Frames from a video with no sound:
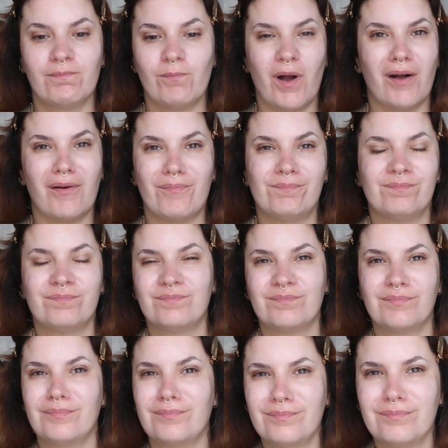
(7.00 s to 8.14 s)
well,
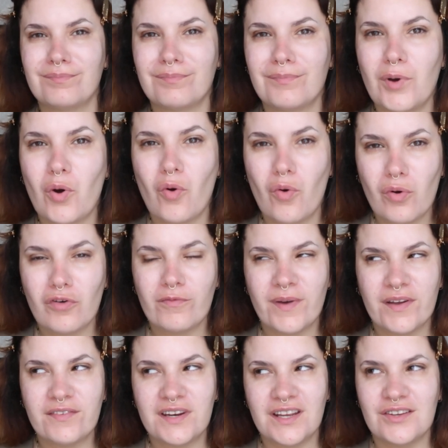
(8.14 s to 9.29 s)
all of
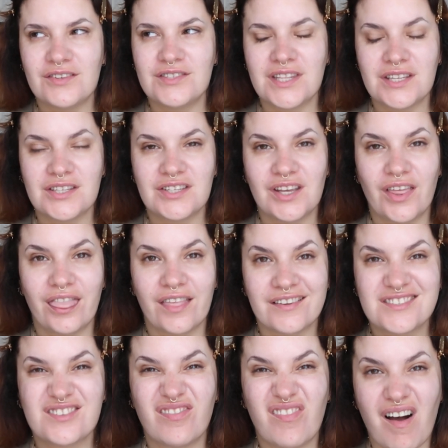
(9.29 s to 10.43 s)
my videos this year
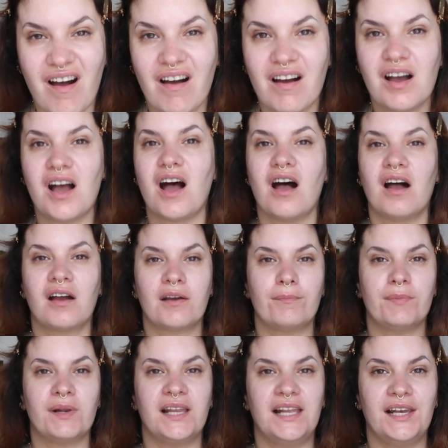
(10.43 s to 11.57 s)
thus far are
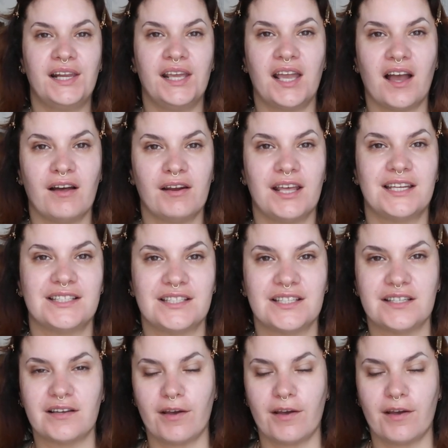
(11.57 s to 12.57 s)
completely unedited.